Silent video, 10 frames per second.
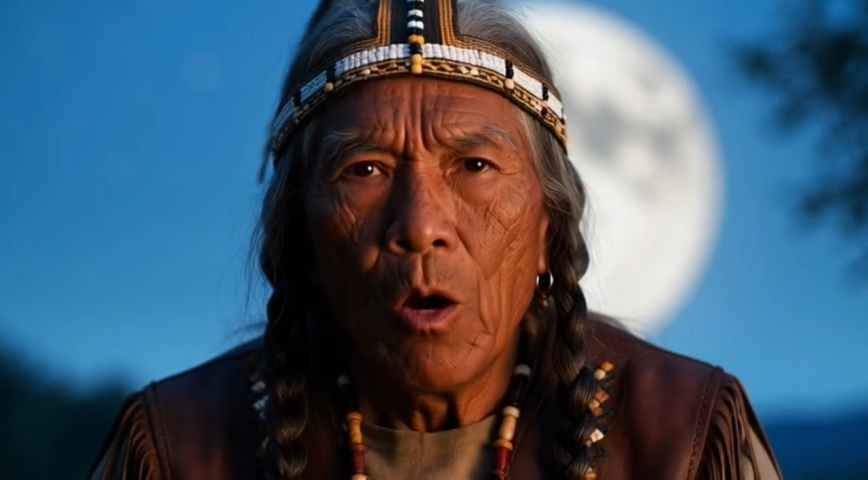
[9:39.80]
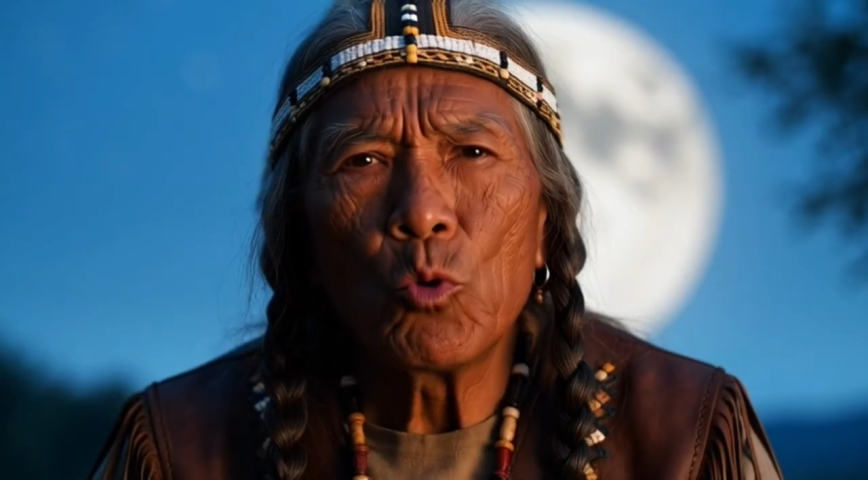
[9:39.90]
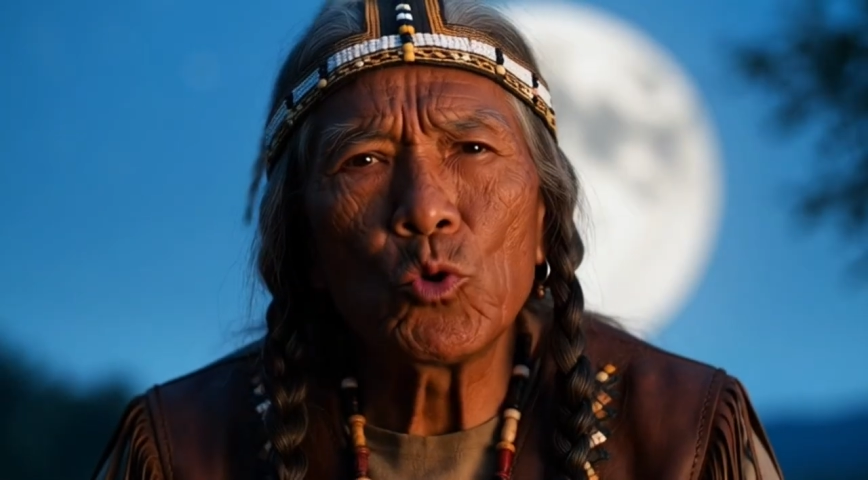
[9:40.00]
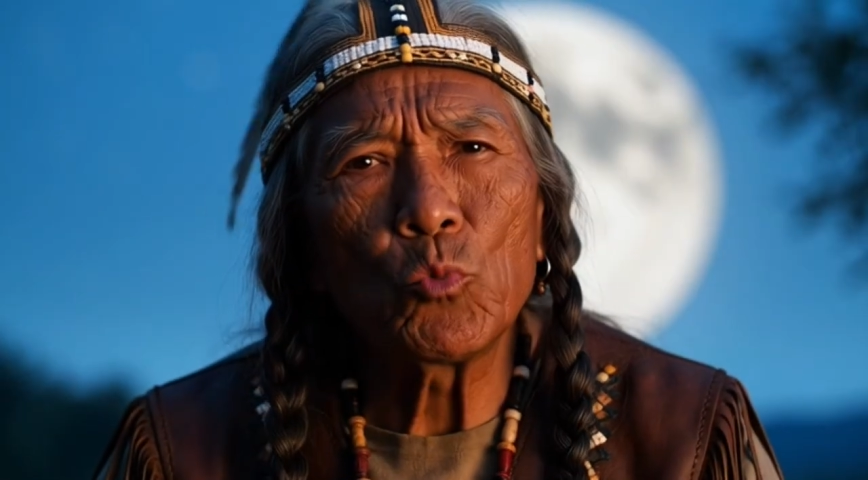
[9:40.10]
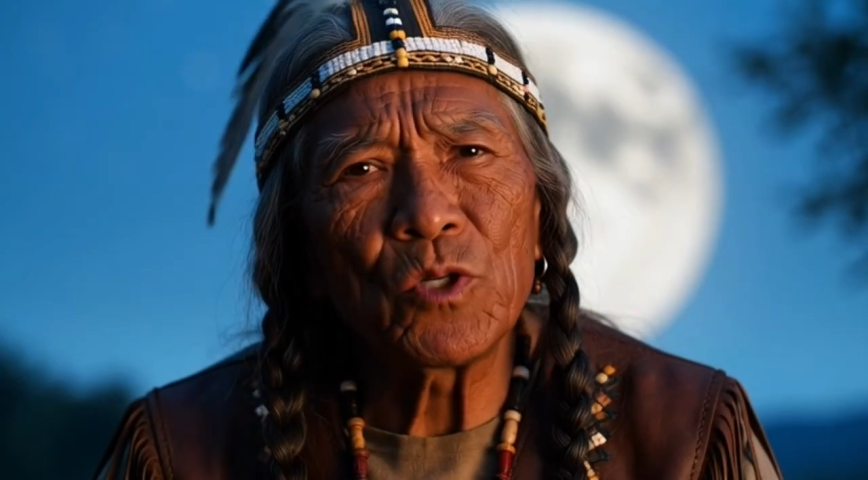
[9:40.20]
This
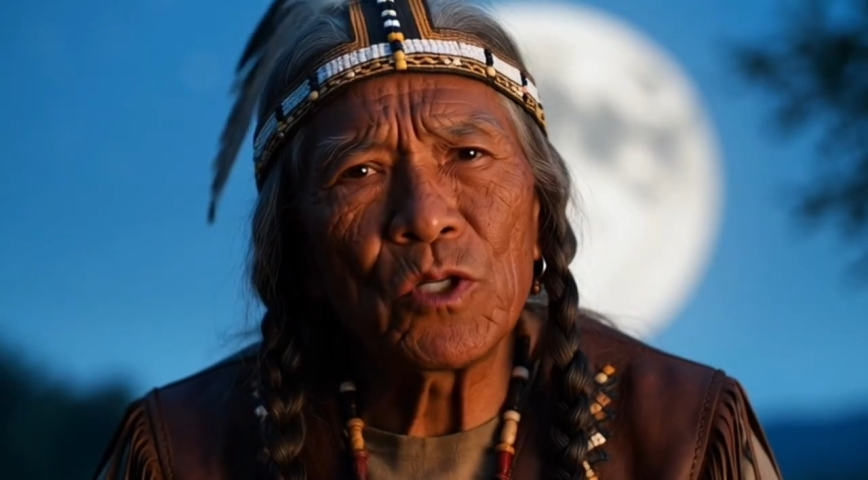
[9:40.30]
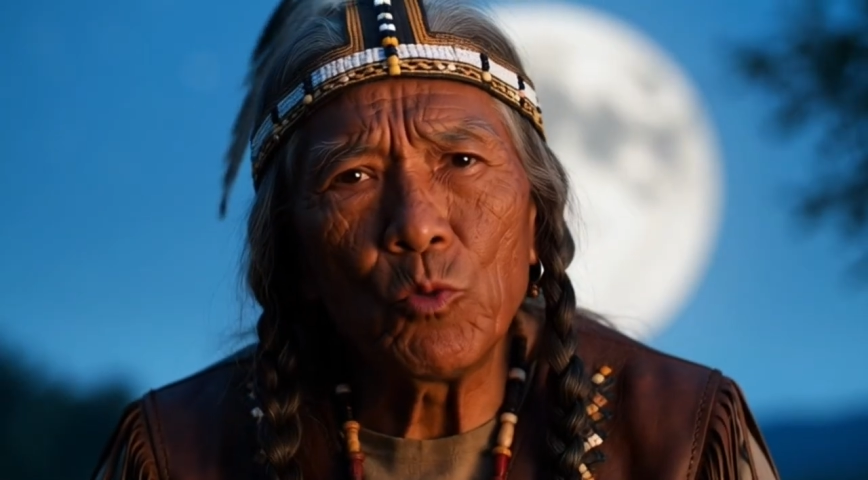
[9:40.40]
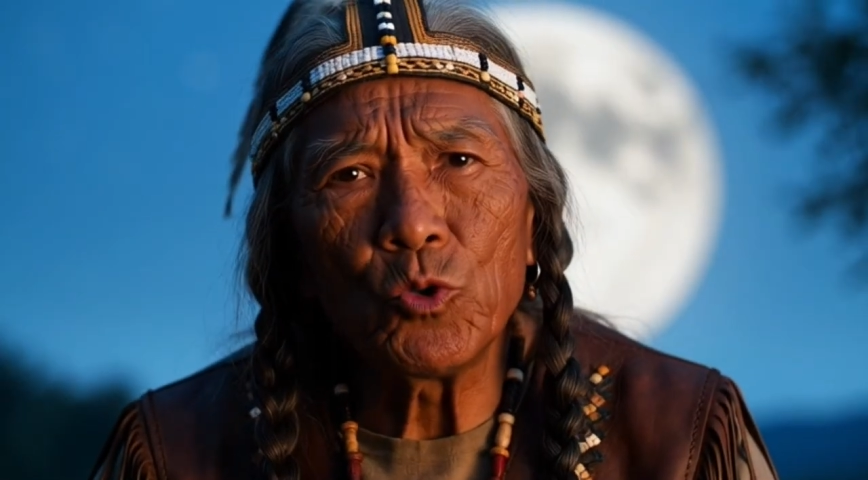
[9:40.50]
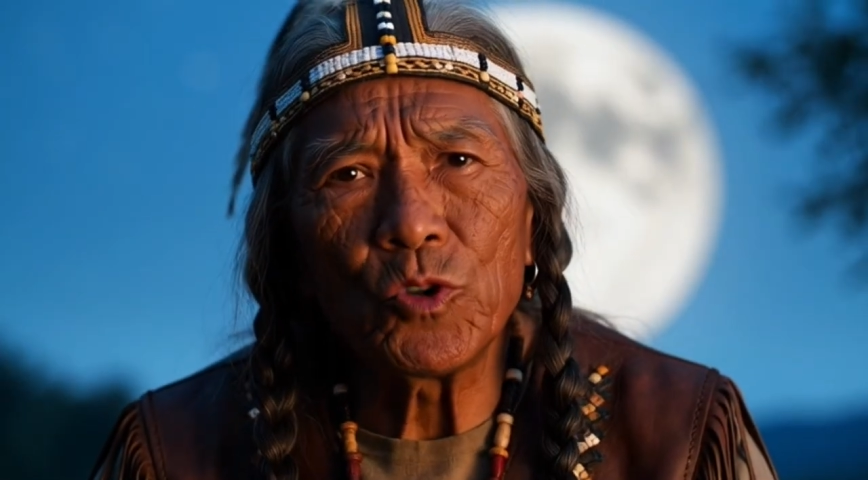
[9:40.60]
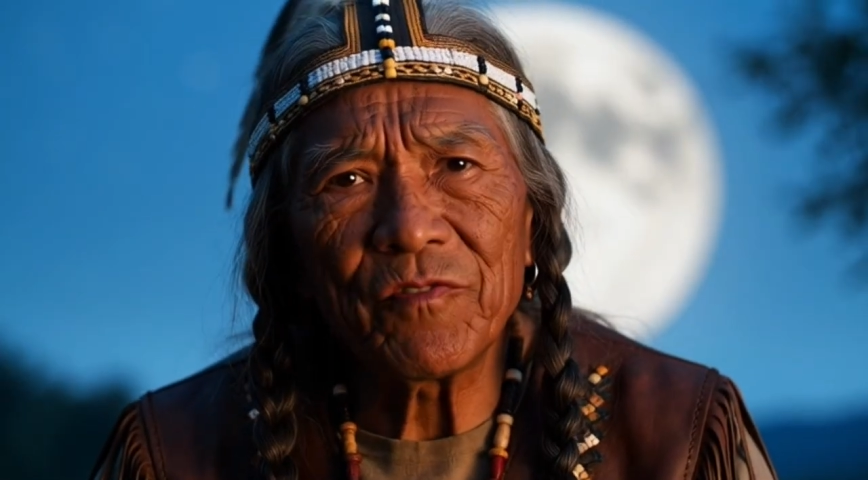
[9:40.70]
proves the
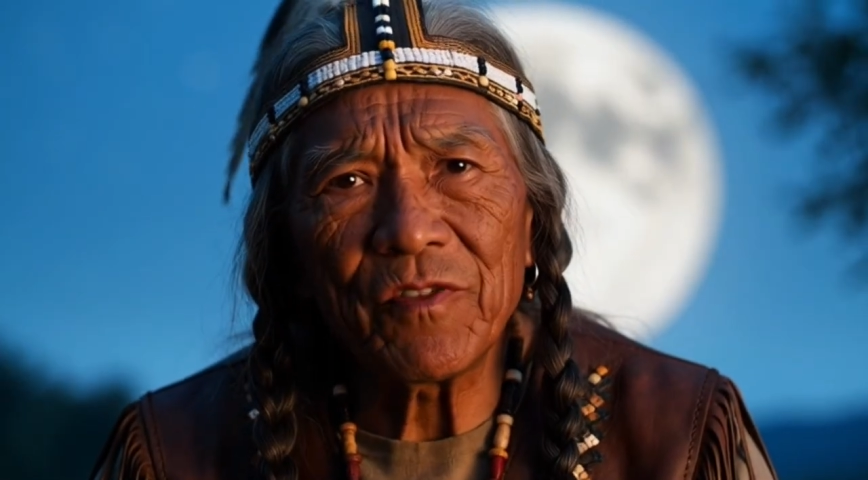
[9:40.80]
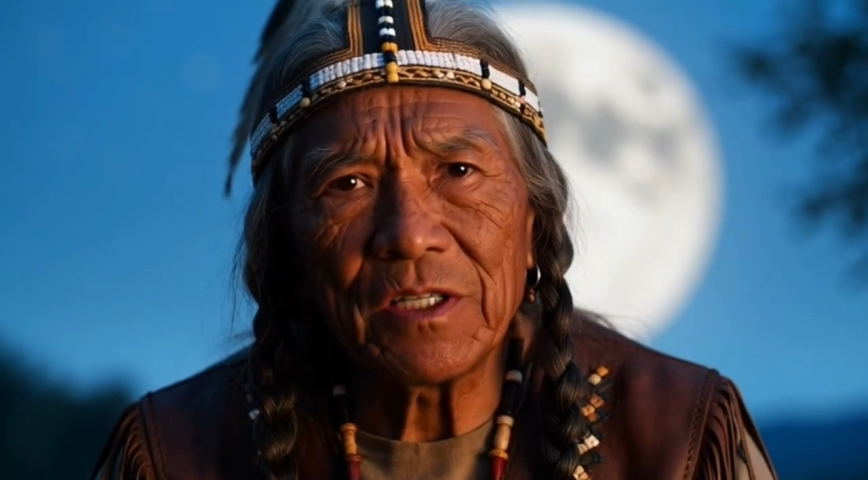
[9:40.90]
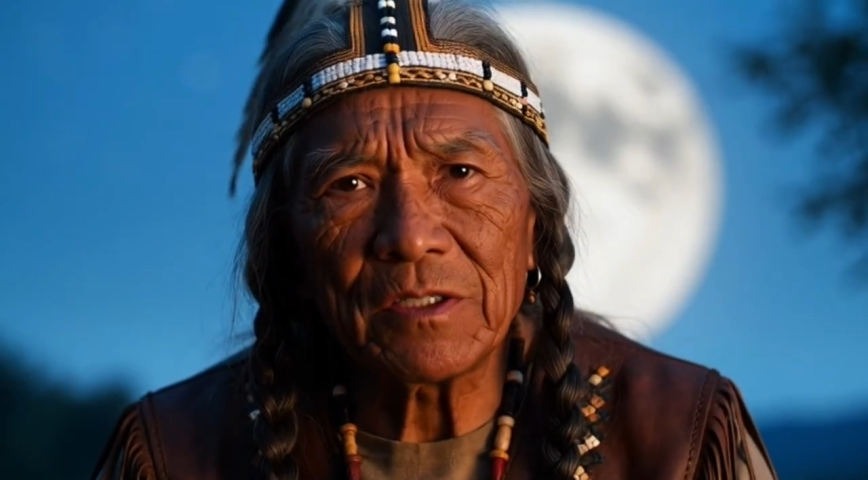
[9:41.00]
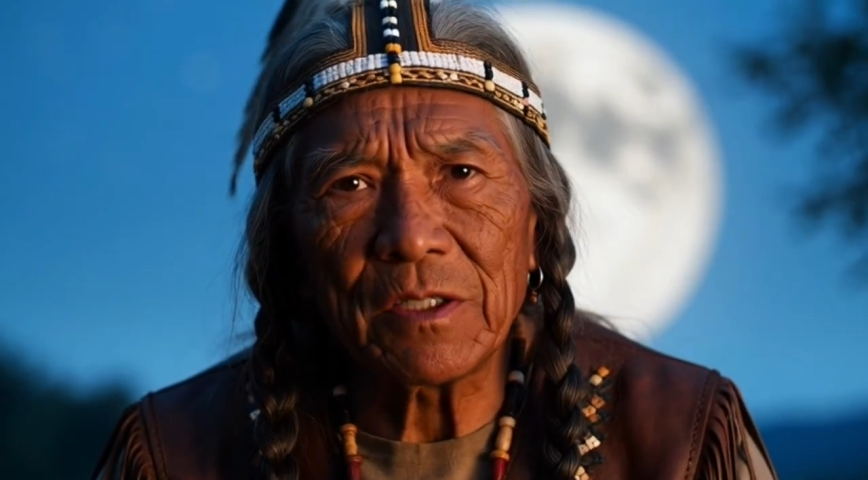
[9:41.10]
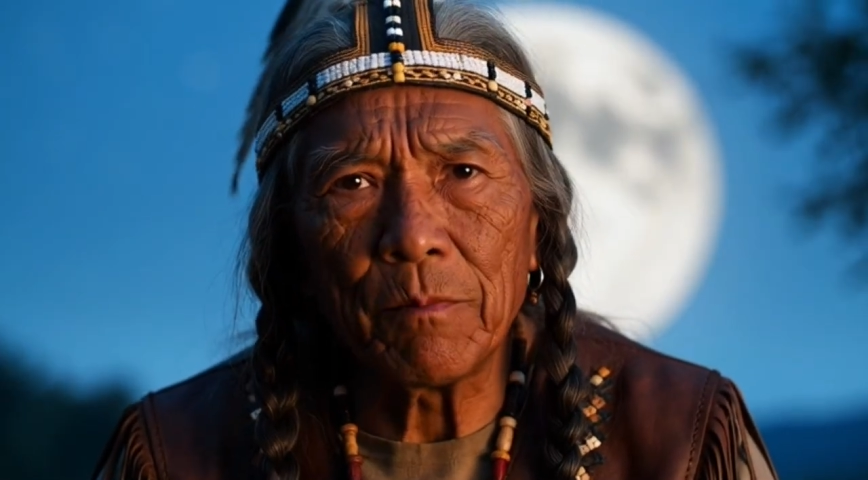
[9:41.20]
moon is
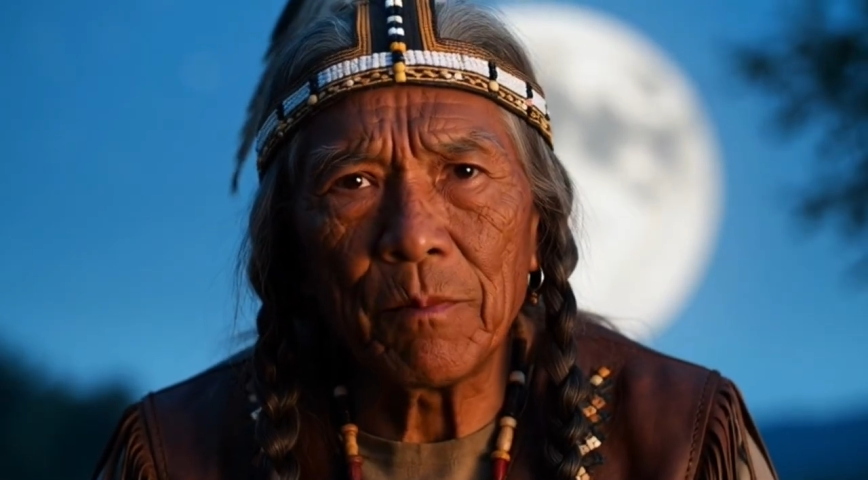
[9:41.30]
fixed,